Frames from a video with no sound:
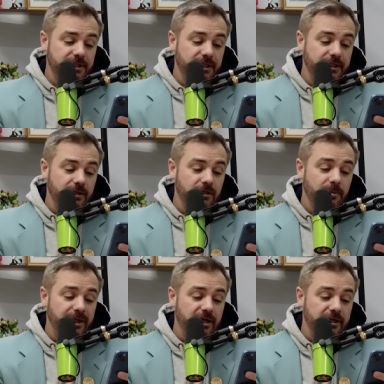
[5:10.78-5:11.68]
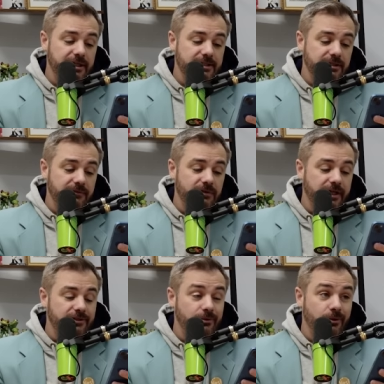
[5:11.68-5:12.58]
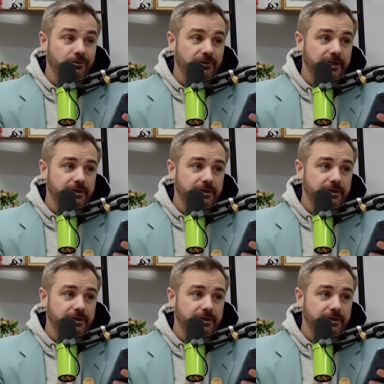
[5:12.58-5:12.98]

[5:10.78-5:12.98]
in urban areas lived like 2 to 3